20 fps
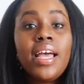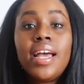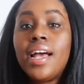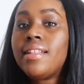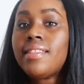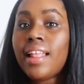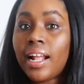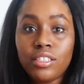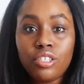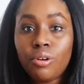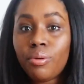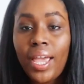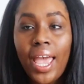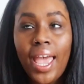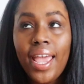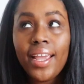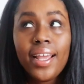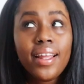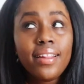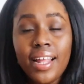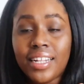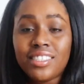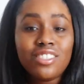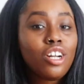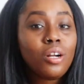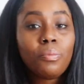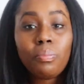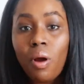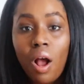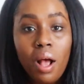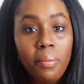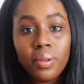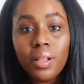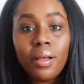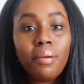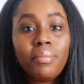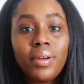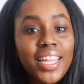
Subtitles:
and that's okay, and that's not a problem.